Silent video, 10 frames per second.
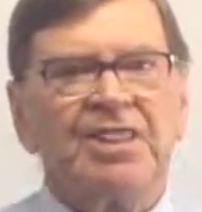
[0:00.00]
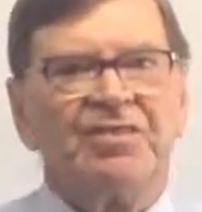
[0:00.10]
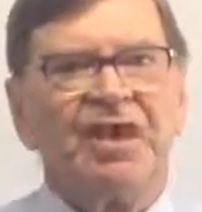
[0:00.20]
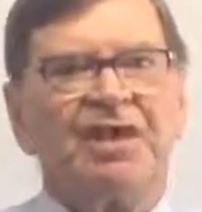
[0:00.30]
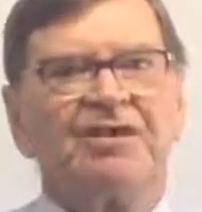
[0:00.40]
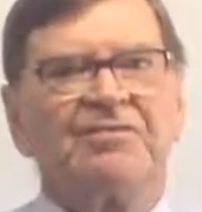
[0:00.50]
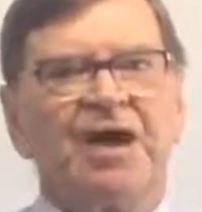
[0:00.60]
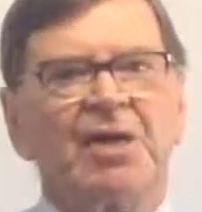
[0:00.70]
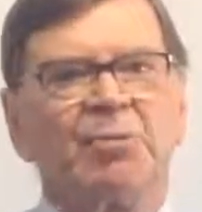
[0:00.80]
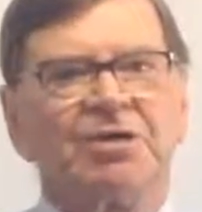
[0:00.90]
then
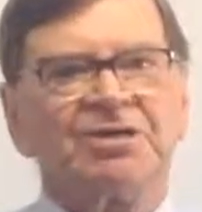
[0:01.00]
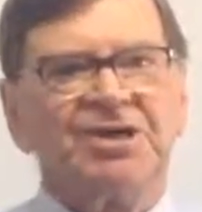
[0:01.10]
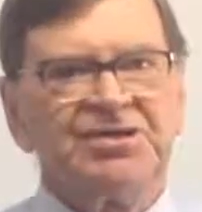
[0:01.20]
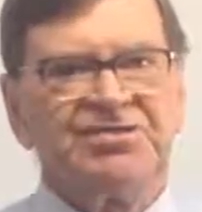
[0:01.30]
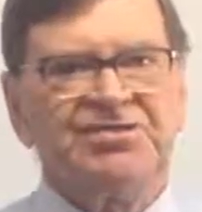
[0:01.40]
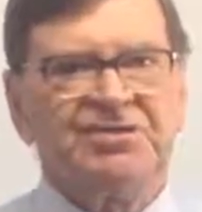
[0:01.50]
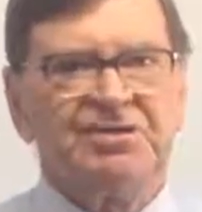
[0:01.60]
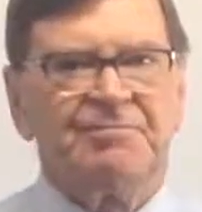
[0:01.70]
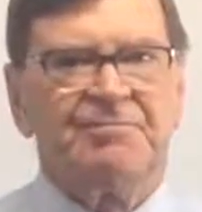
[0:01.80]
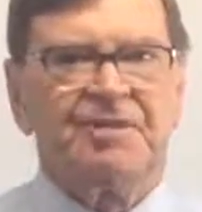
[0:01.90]
they will list
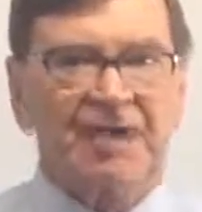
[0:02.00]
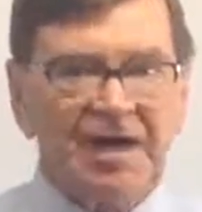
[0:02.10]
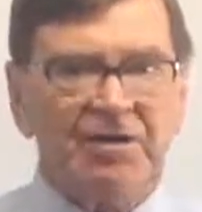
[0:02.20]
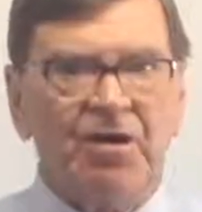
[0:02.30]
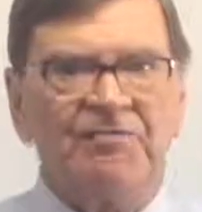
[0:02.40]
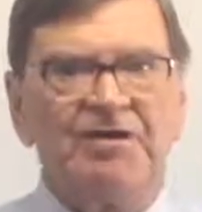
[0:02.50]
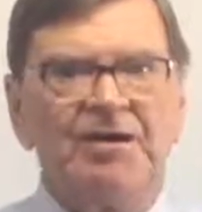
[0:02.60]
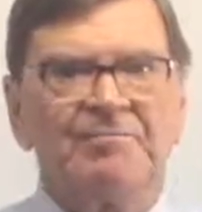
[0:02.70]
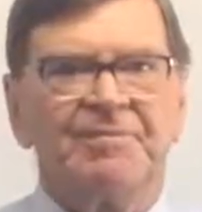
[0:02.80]
that offer